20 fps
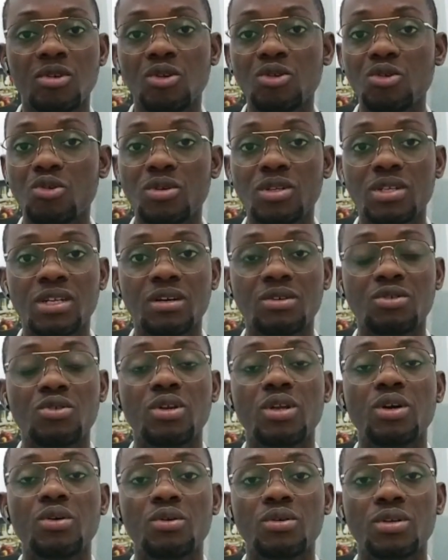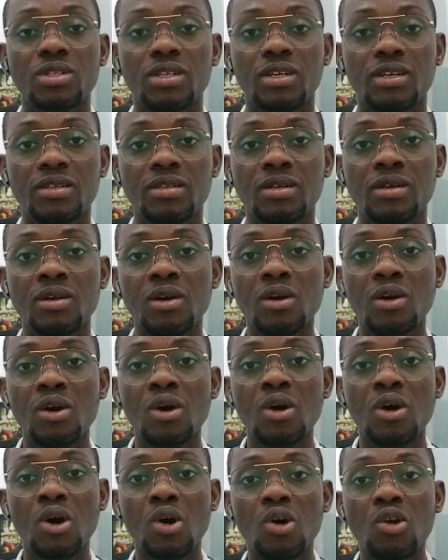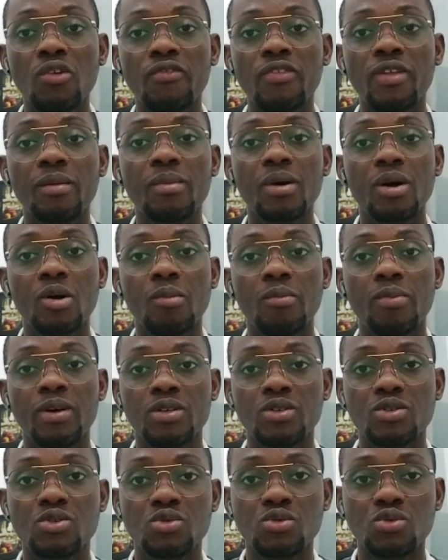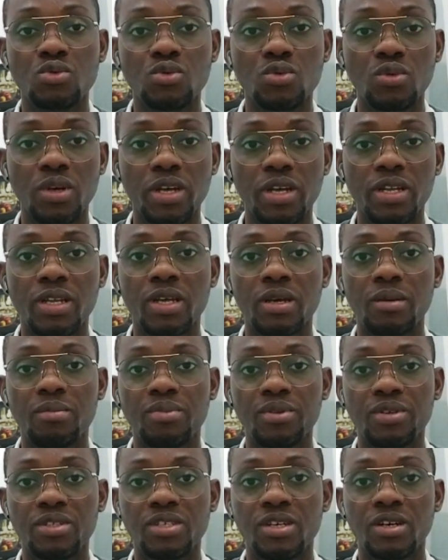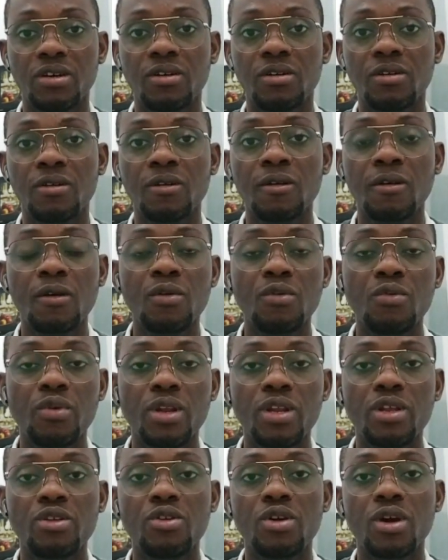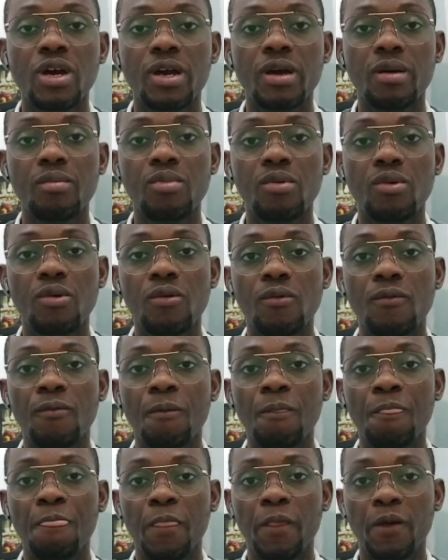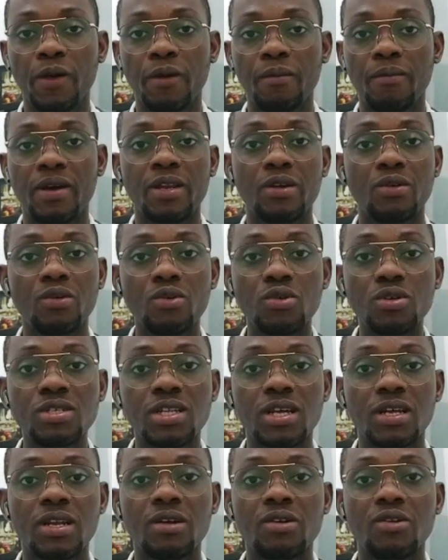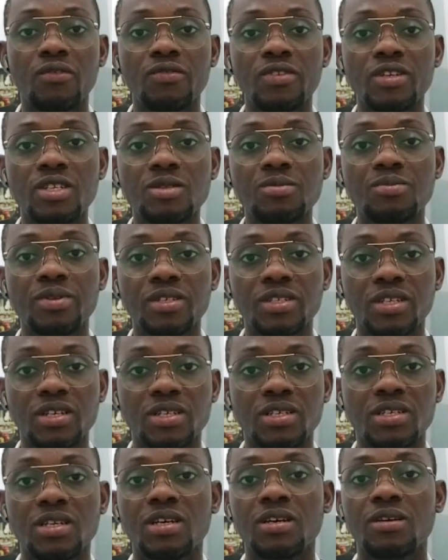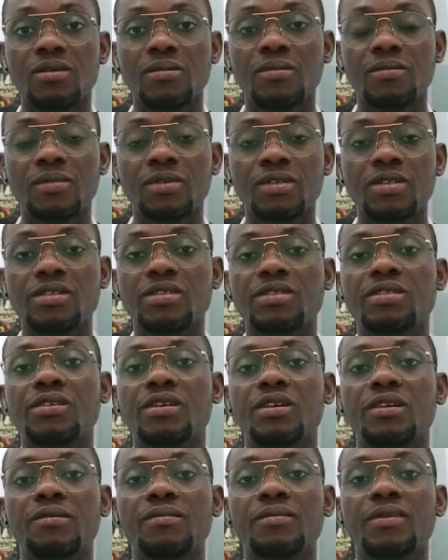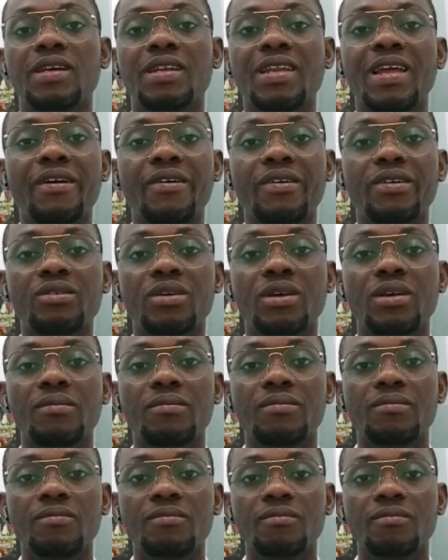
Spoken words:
non-contact or the contact. All of them help us to get the pressure within your eyeball. Okay, but the gold standard of these pressures is the direct